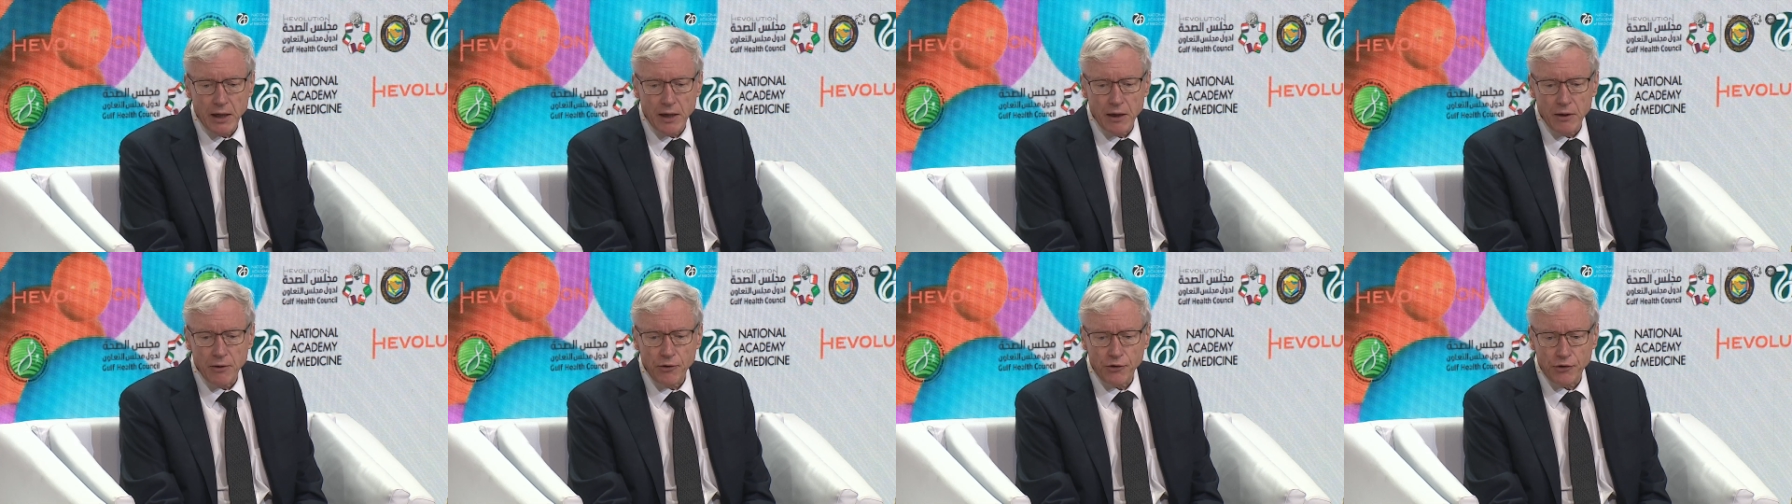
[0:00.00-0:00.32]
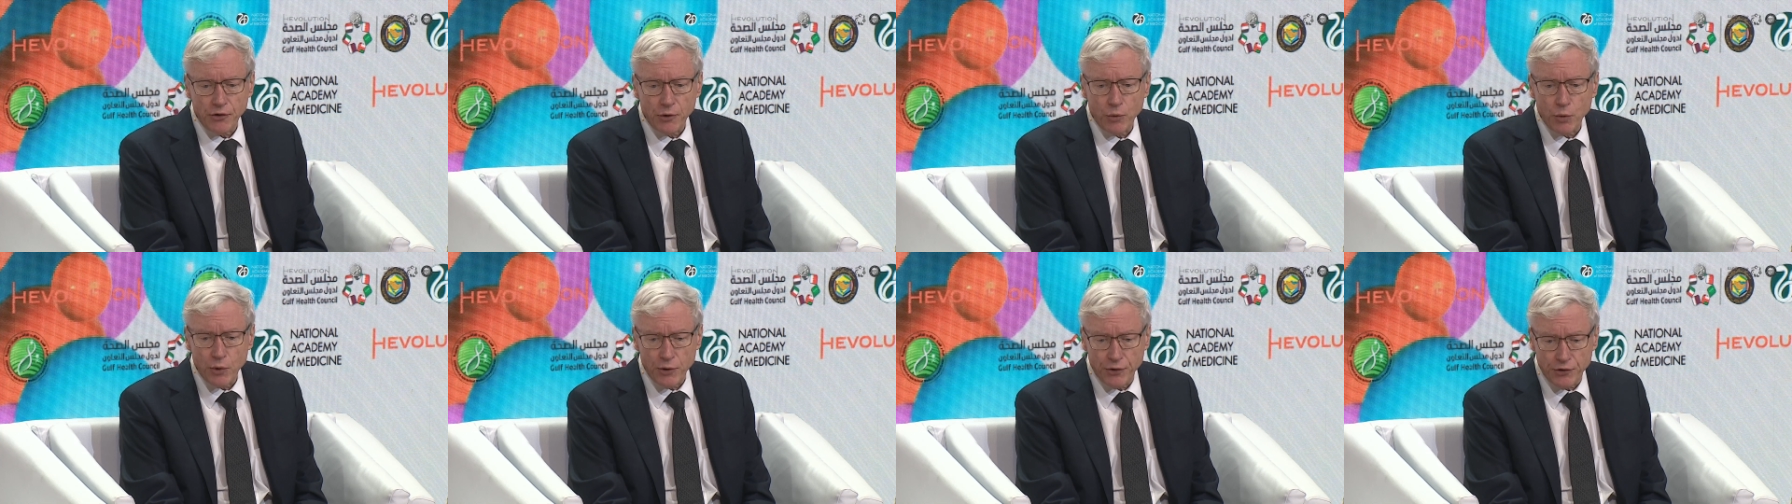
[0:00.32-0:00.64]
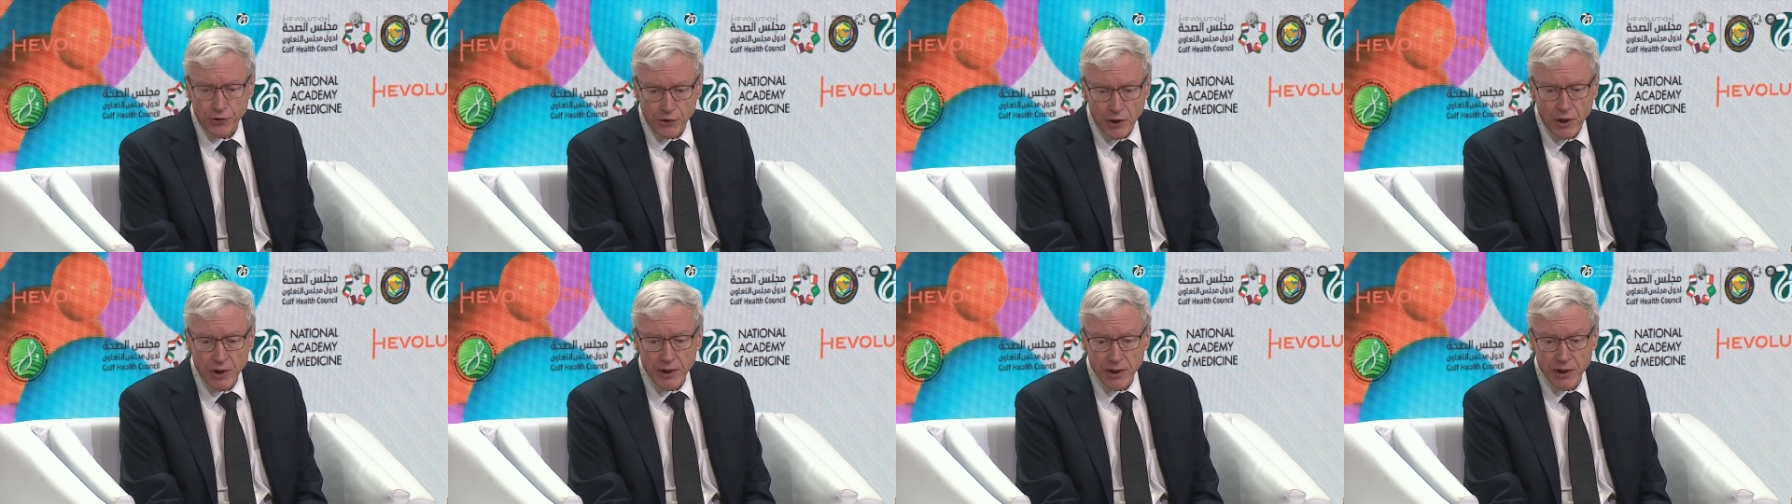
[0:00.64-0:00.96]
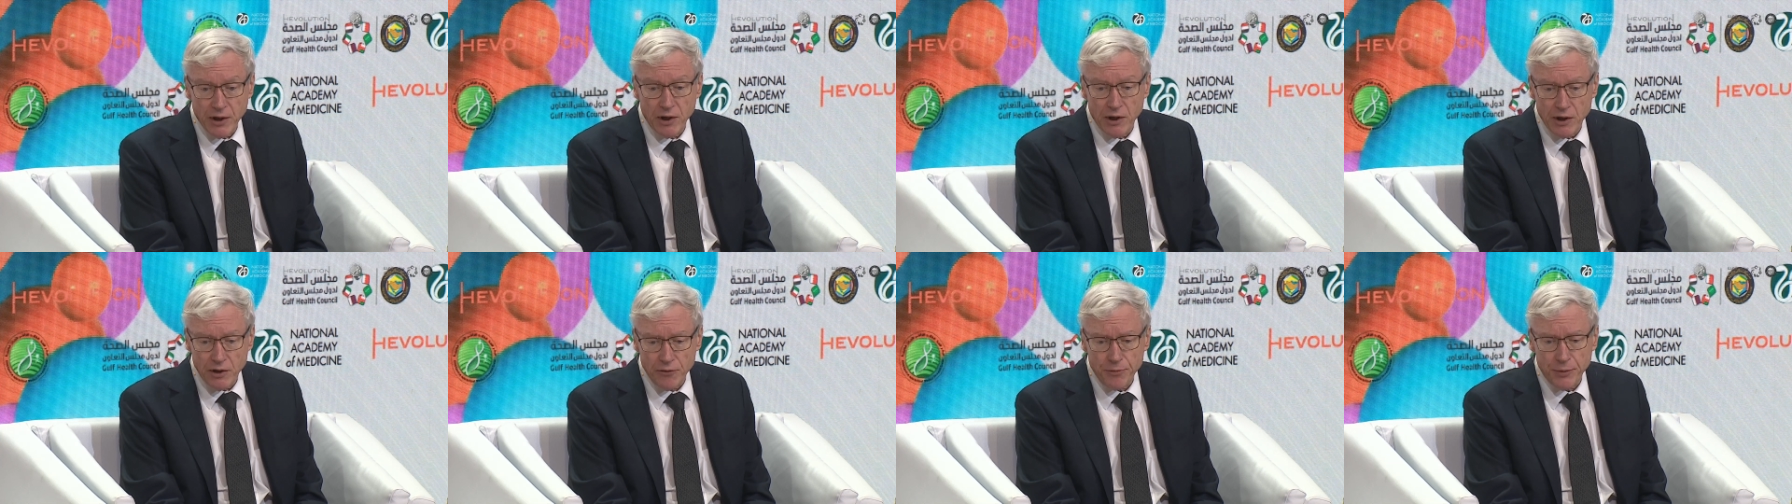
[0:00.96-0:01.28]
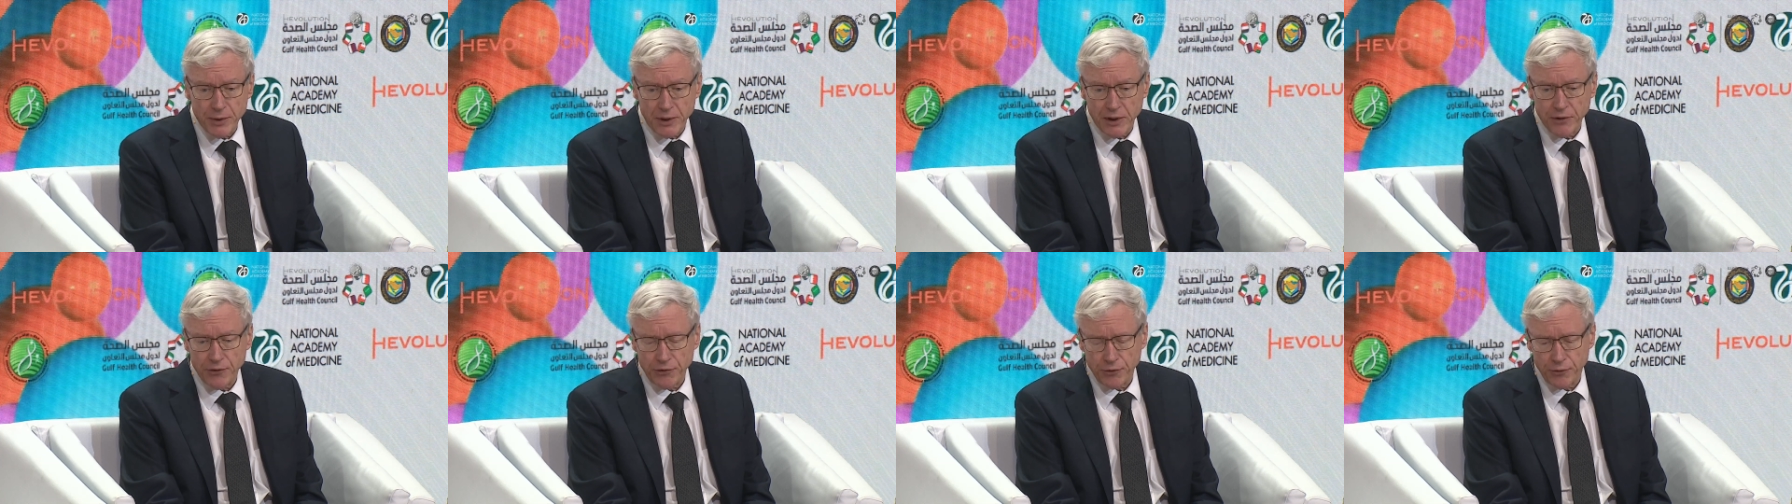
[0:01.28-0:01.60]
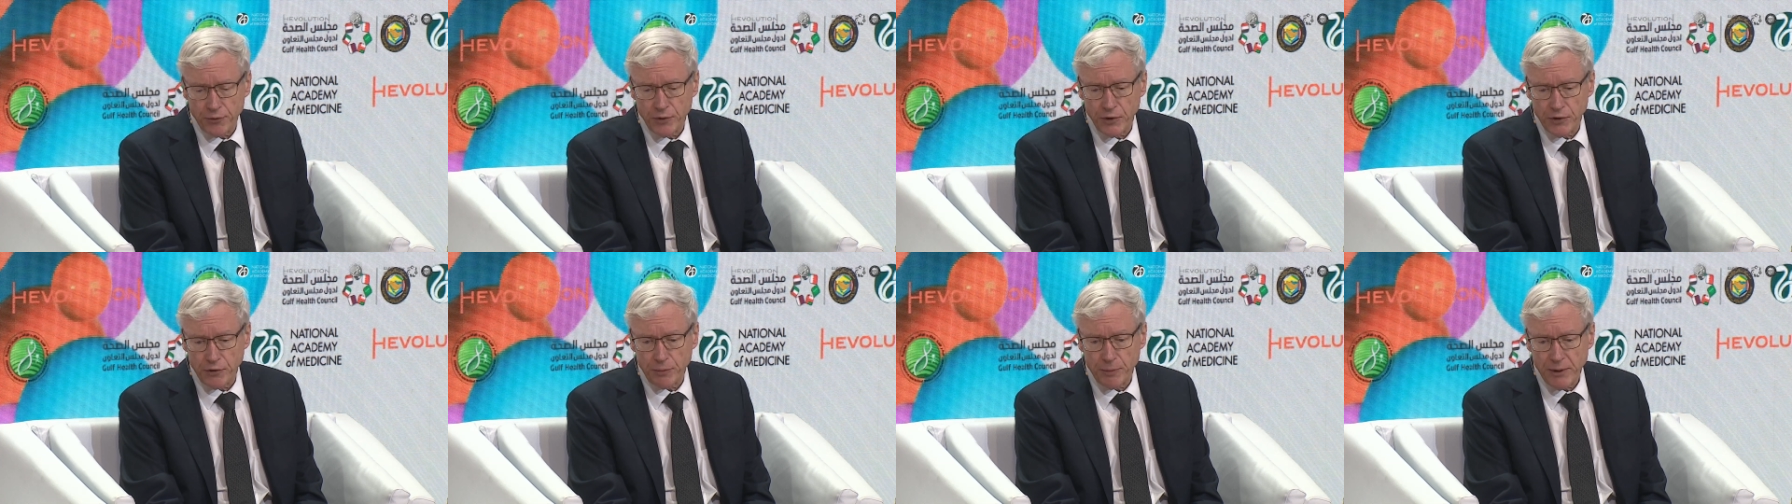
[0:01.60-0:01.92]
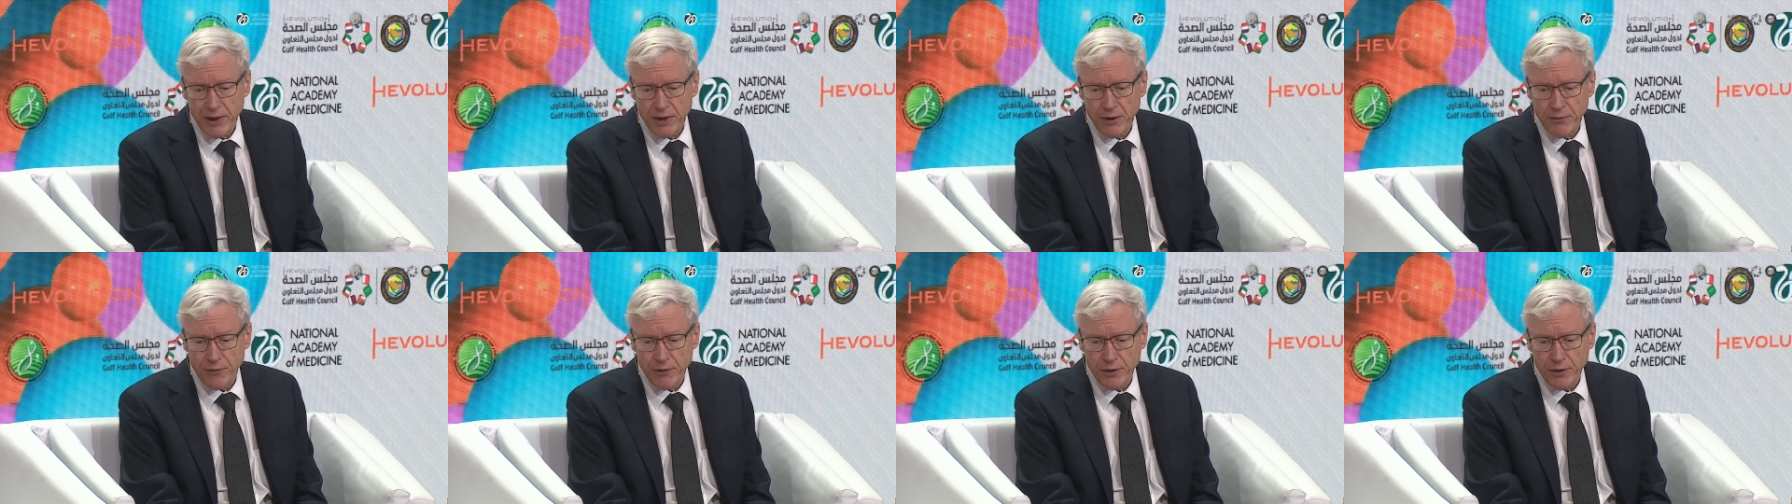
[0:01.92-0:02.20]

So we're starting off because of risk-benefit